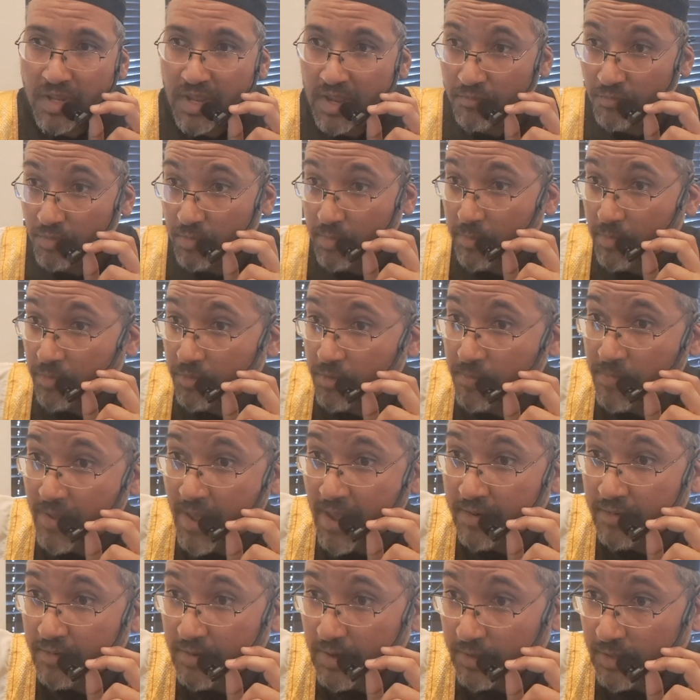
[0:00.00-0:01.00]
Remember the
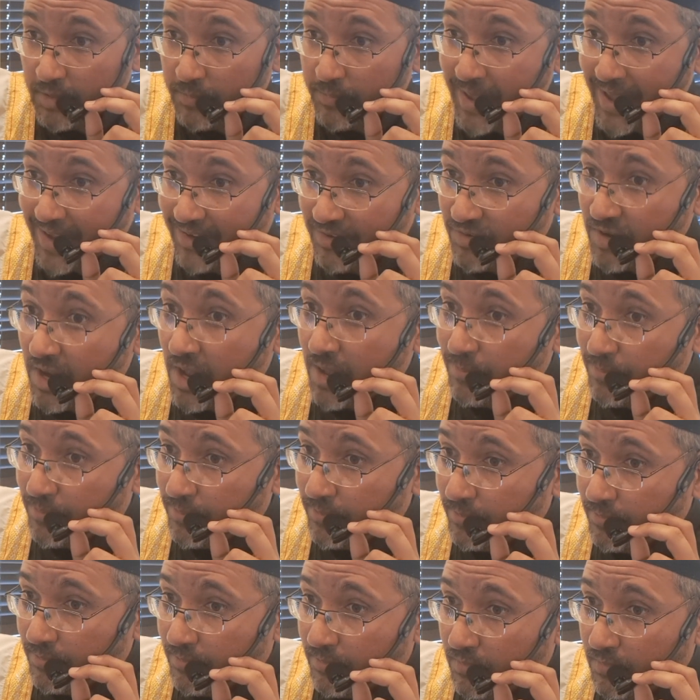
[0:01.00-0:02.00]
background, the
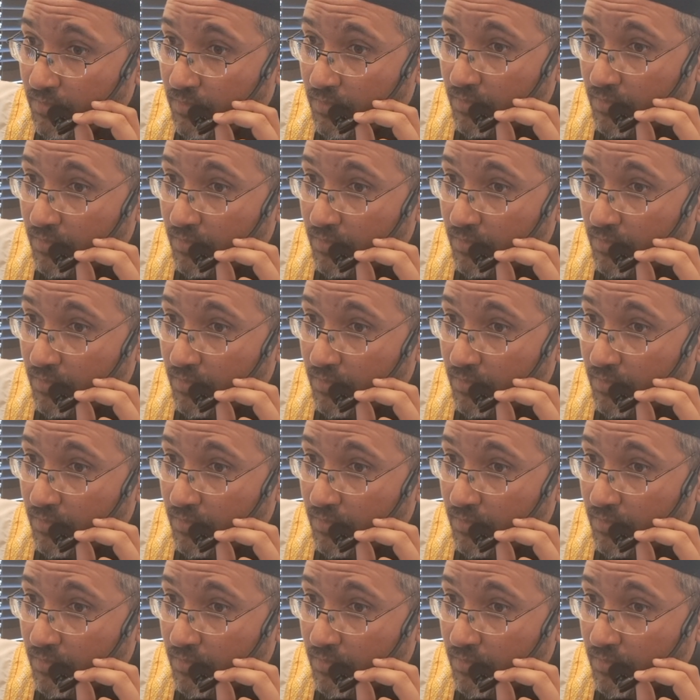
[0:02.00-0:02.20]
backdrop,